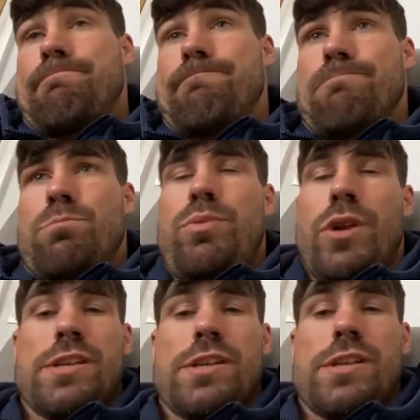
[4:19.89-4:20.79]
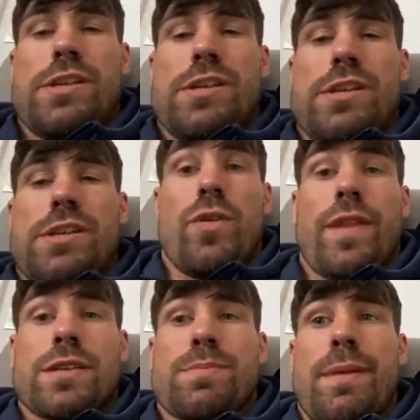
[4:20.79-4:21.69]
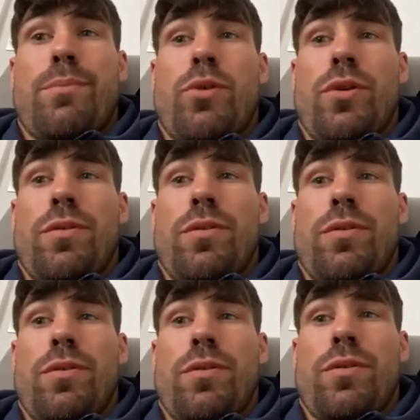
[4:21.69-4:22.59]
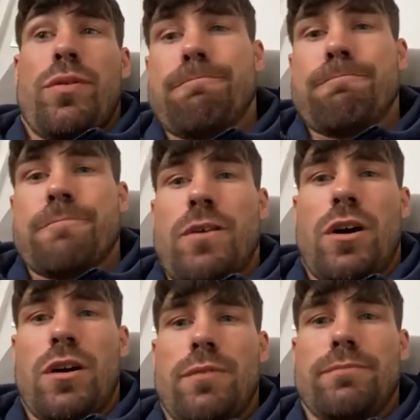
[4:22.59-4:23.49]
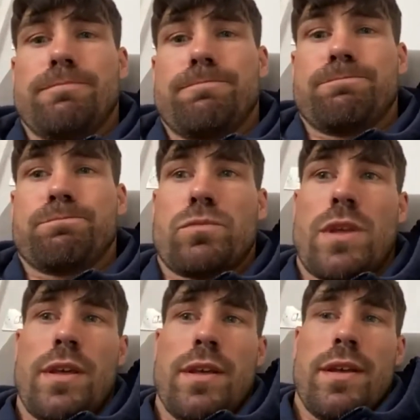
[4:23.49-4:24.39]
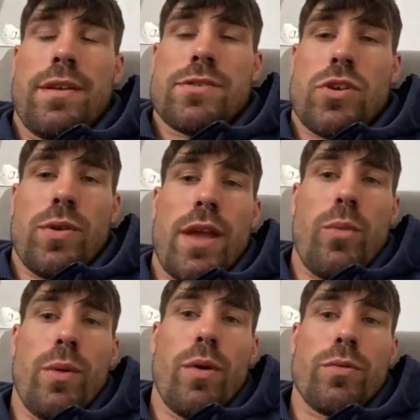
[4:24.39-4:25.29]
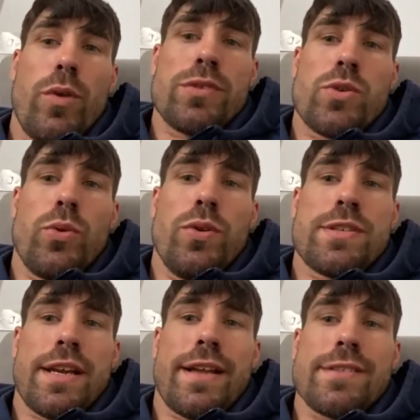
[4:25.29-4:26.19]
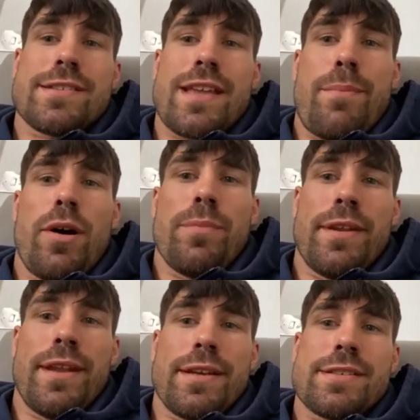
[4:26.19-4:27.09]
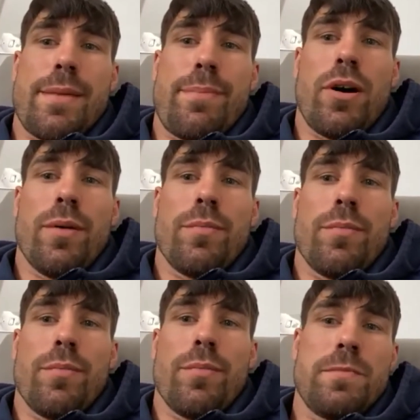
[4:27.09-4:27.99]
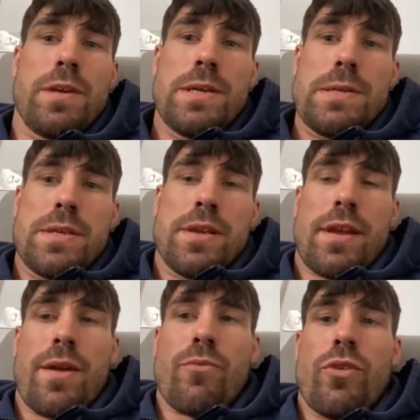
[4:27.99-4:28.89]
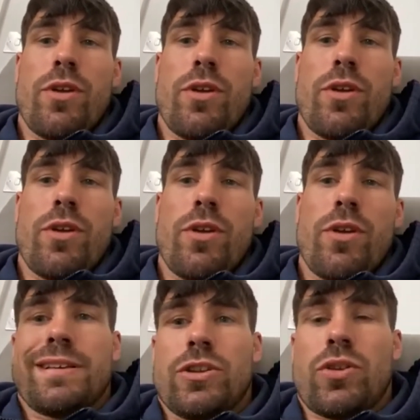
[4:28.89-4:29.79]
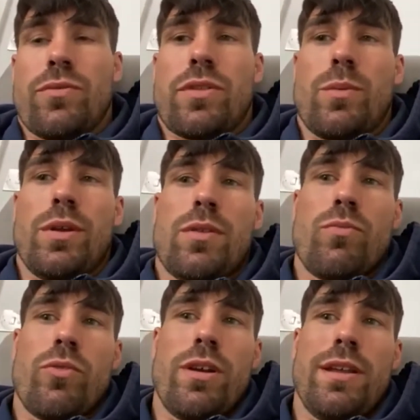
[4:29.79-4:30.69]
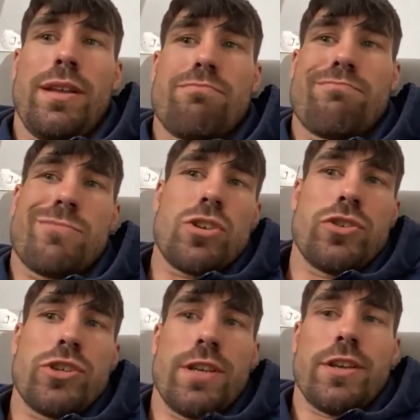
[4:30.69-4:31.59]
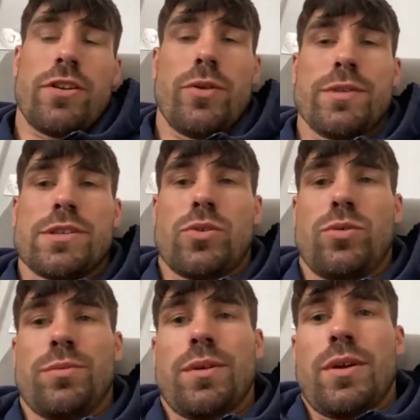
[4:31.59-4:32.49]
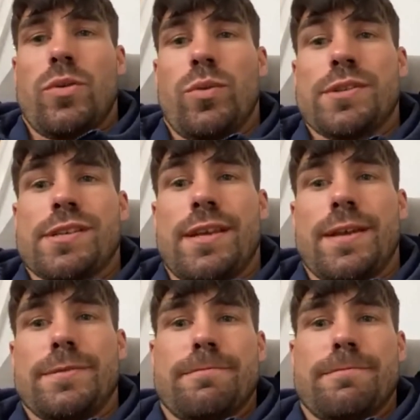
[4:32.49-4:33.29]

but he's beat everyone that's been put in front of him. Um, so yeah, we won't know until you take that step up, the next step up. So you can really, I don't think we can really judge it, you know, until we see it.